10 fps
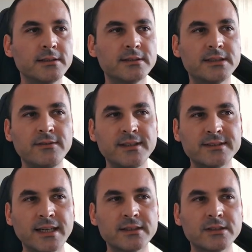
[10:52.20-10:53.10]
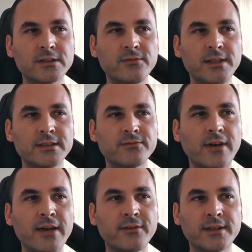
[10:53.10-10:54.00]
civic center with
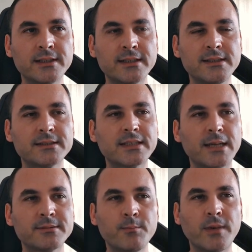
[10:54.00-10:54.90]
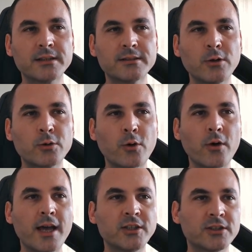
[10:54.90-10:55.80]
5 cladding types, but no
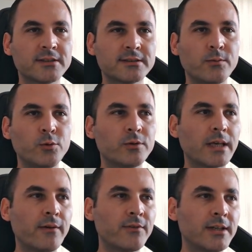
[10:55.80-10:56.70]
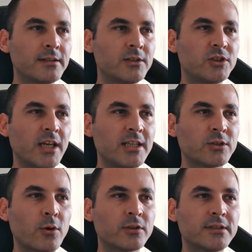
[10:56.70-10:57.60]
cohesions. You can feel the change
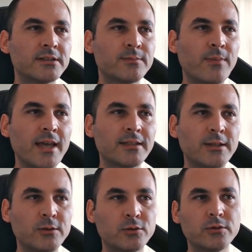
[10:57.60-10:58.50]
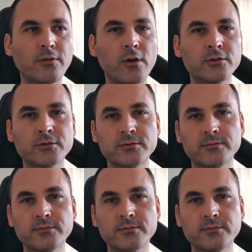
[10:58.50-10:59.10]
orders baked into the walls.